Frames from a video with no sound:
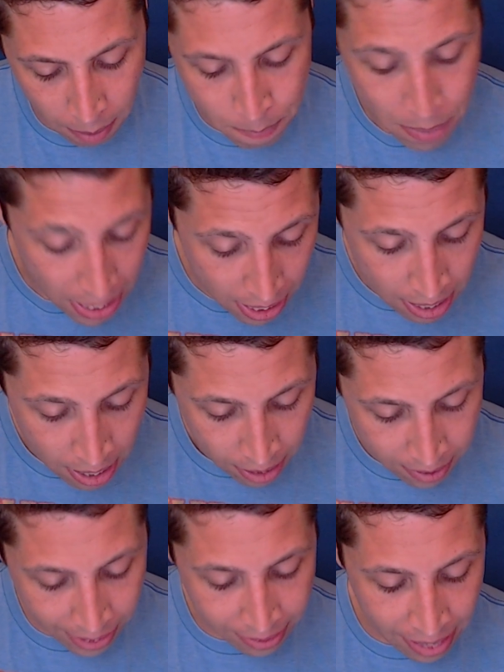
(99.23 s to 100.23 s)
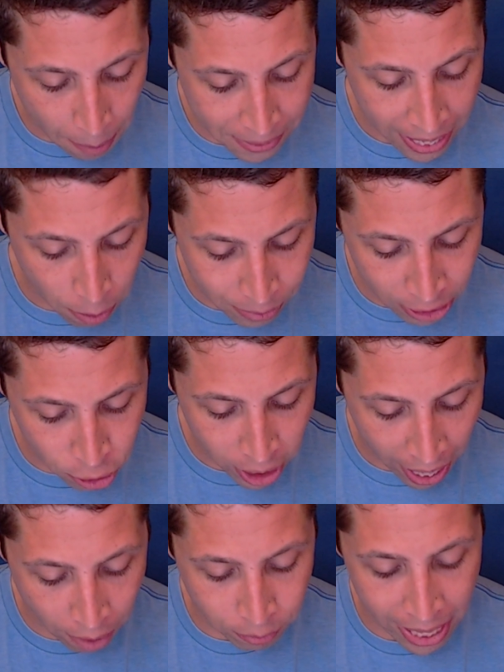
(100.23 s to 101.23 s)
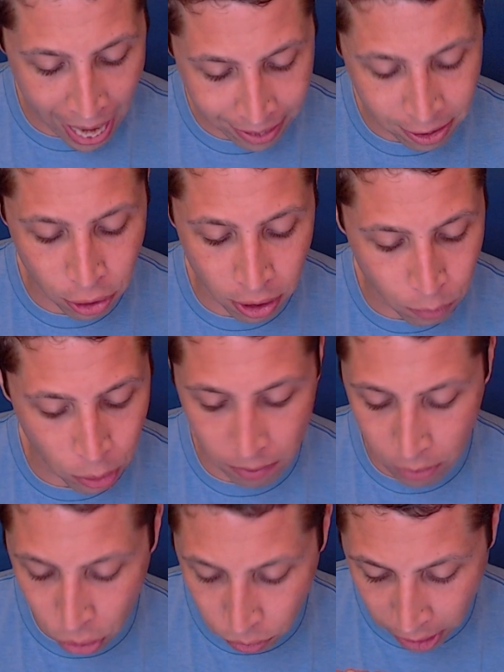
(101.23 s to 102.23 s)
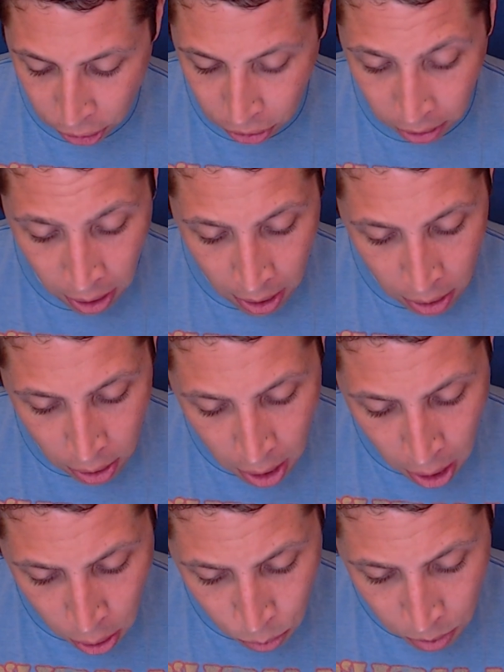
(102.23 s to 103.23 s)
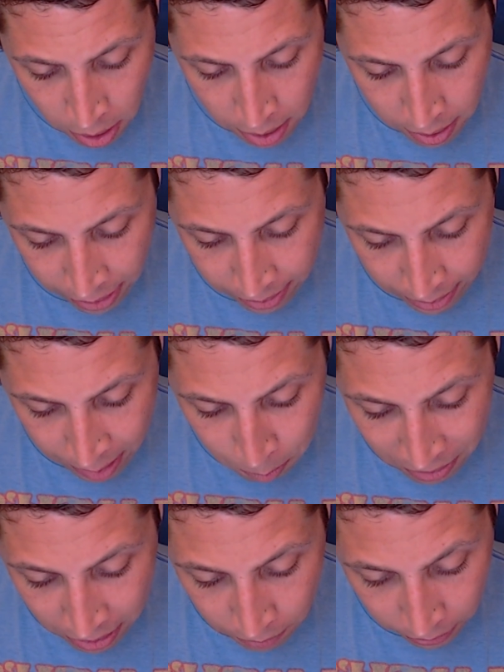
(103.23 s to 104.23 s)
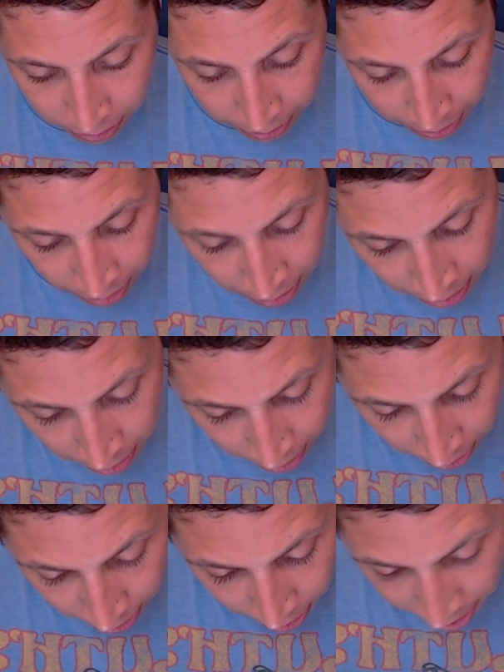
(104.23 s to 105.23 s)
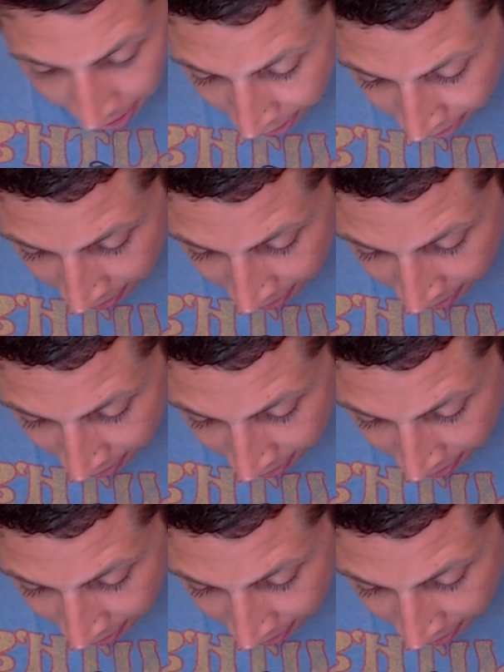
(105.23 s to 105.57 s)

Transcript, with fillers: B, they examined how each cat reacted to the voice of a stranger. No, they said specifically that it's